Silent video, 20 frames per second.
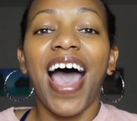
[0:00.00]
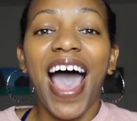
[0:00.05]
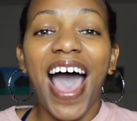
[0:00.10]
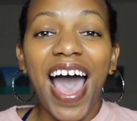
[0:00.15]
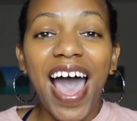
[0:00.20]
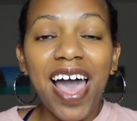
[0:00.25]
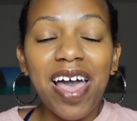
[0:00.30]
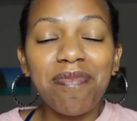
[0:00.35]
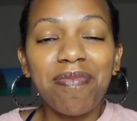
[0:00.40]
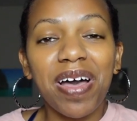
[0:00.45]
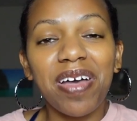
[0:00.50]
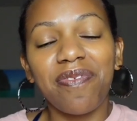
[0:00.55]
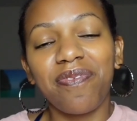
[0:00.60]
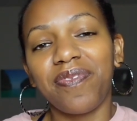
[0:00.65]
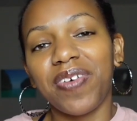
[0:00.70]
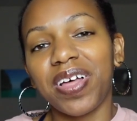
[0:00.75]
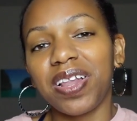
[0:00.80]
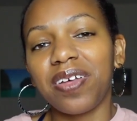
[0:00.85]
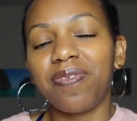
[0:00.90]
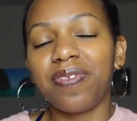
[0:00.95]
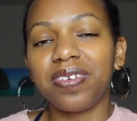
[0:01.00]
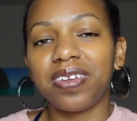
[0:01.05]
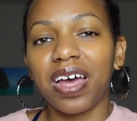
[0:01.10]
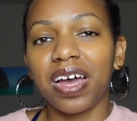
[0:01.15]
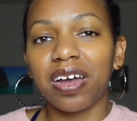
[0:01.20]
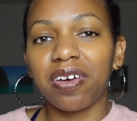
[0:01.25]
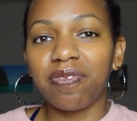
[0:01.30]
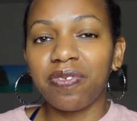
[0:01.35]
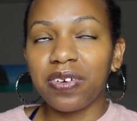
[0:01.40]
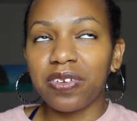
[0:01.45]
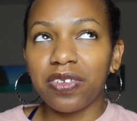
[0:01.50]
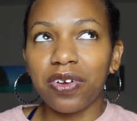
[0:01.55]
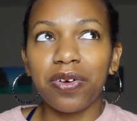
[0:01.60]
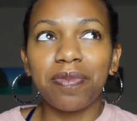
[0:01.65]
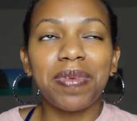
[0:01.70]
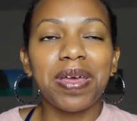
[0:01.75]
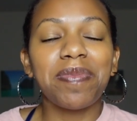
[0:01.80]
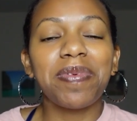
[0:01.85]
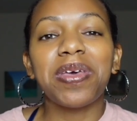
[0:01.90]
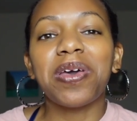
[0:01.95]
Hi, my fellow photographers, or
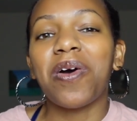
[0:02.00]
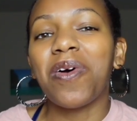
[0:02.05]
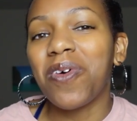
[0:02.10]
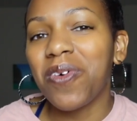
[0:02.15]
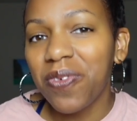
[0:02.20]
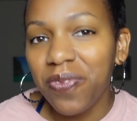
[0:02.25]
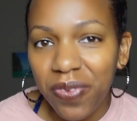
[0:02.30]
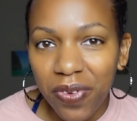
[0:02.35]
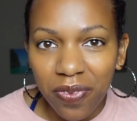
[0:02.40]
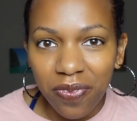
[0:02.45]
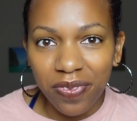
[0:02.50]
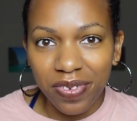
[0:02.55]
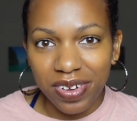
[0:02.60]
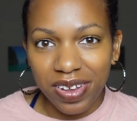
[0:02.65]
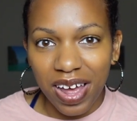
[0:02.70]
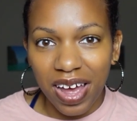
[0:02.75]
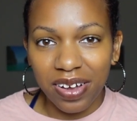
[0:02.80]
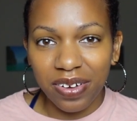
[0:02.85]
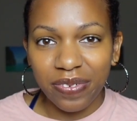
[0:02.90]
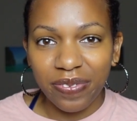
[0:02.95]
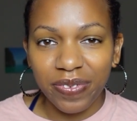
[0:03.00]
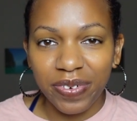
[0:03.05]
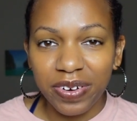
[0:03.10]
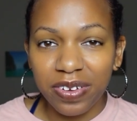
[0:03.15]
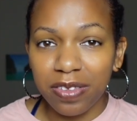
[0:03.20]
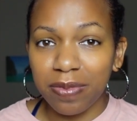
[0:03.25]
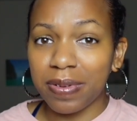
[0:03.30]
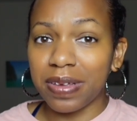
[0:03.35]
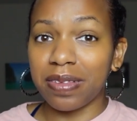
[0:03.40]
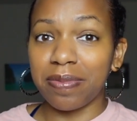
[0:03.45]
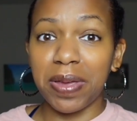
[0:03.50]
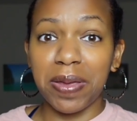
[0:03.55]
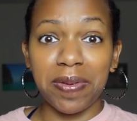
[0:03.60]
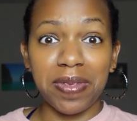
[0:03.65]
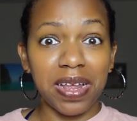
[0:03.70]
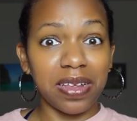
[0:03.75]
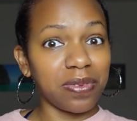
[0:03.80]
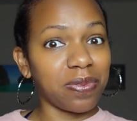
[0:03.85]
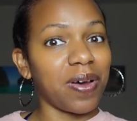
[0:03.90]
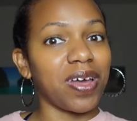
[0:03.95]
maybe hopeful photographers, because maybe
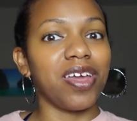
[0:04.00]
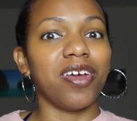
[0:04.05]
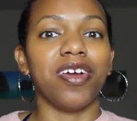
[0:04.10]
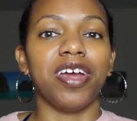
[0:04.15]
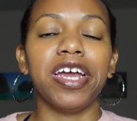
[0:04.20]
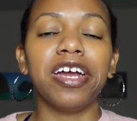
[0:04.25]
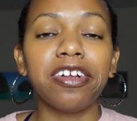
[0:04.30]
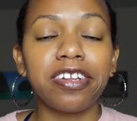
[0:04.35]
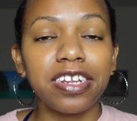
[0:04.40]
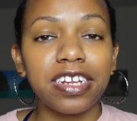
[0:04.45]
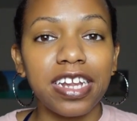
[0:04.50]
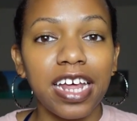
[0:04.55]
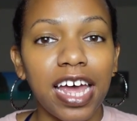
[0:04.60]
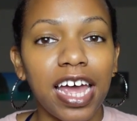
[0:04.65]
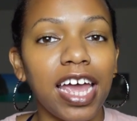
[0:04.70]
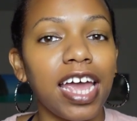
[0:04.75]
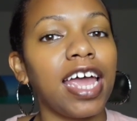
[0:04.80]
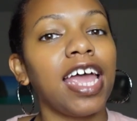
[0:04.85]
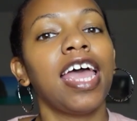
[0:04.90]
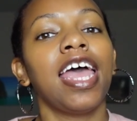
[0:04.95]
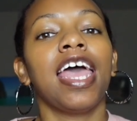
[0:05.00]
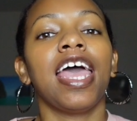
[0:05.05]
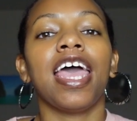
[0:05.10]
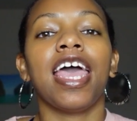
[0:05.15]
that's why you're here today.